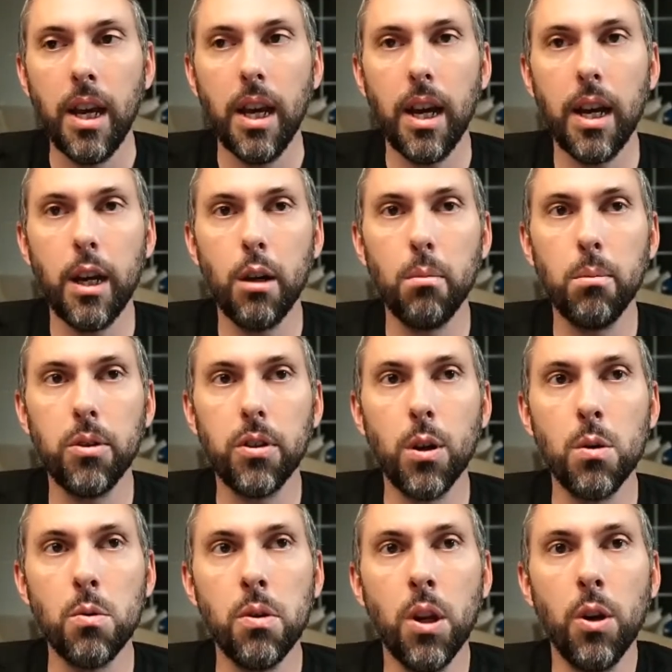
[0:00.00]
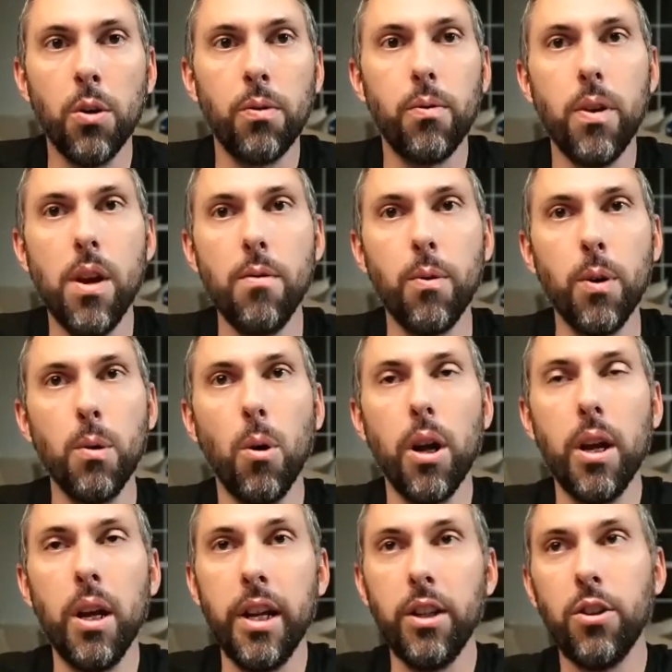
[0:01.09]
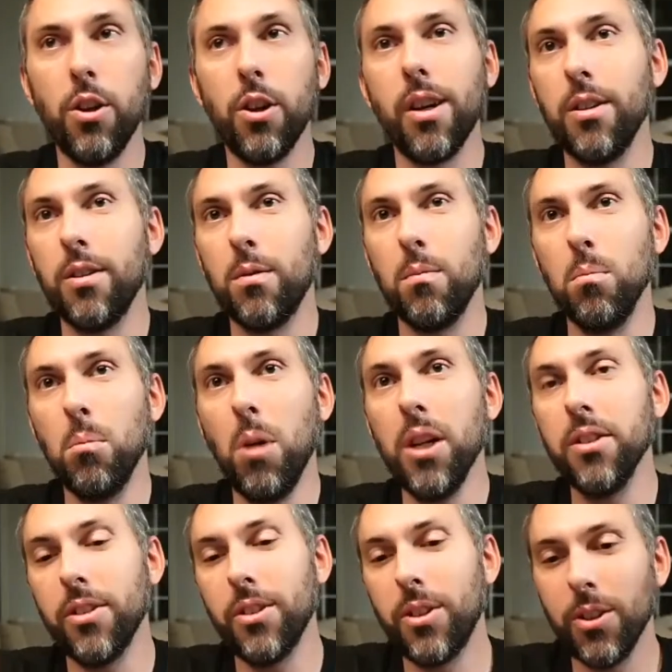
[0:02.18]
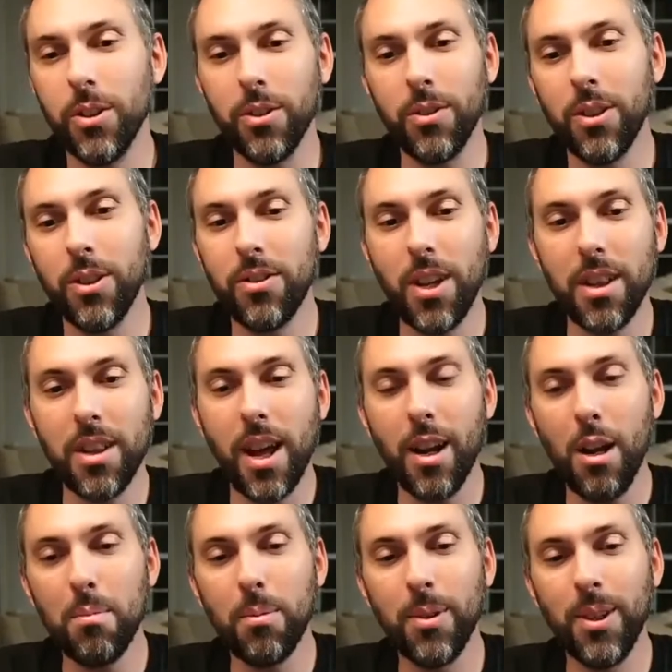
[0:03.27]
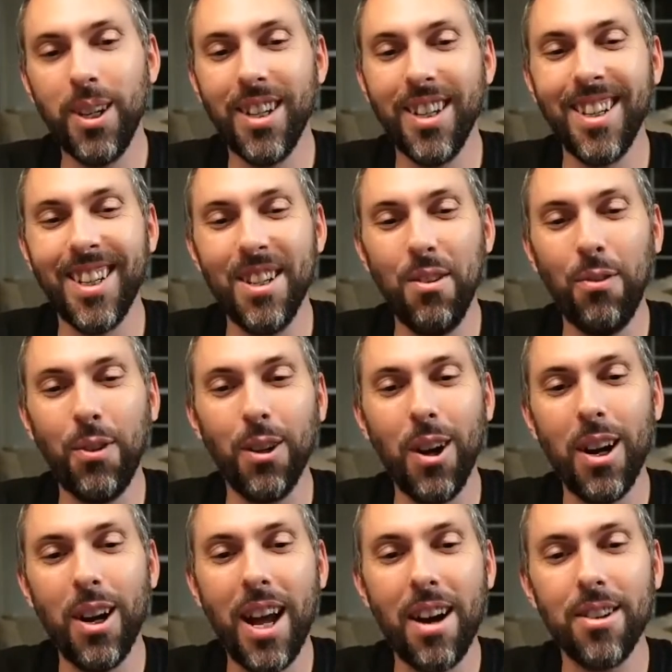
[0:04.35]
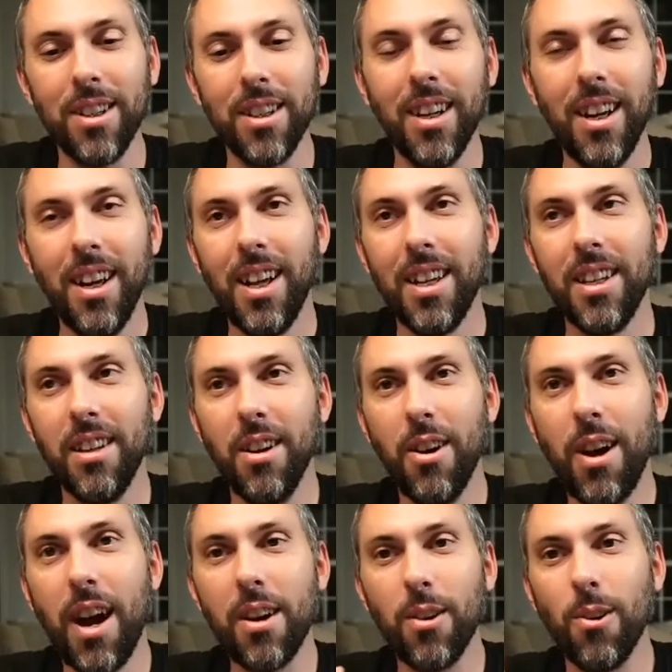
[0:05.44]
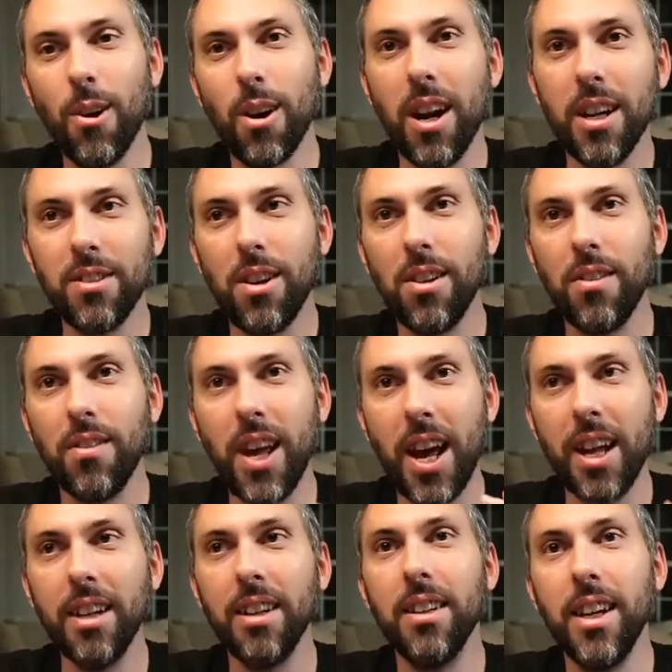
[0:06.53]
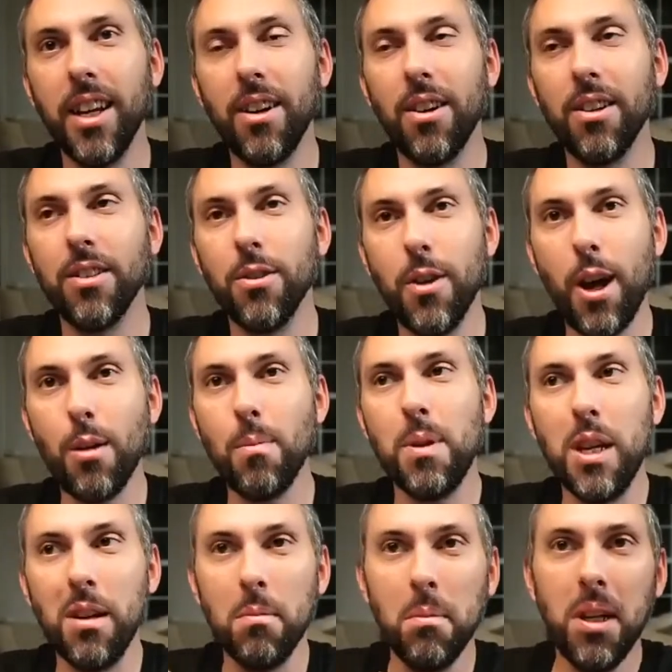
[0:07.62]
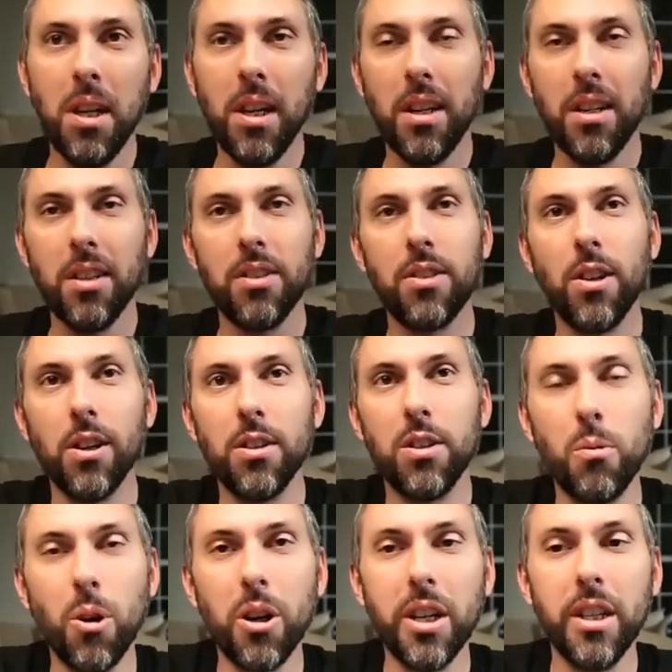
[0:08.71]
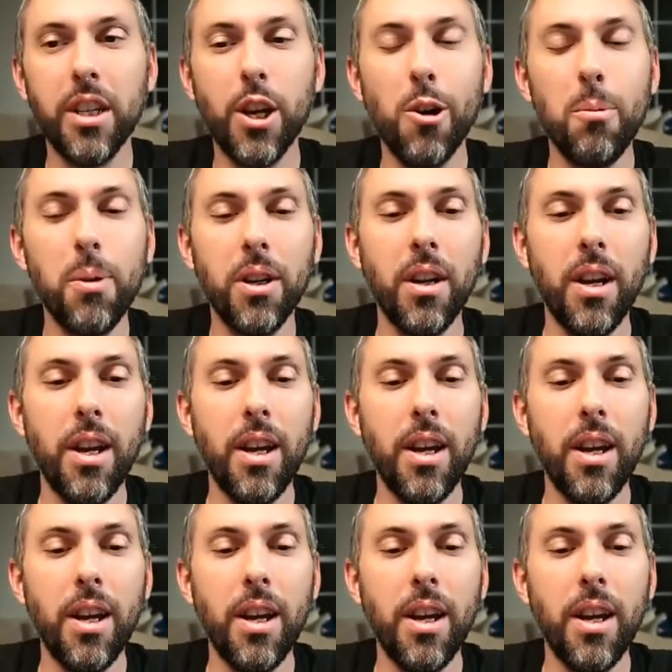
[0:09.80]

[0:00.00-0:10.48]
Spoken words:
So, you know, if we want, and it took us months to set that up and figure out how to organize all of that and also help them start to work in the open.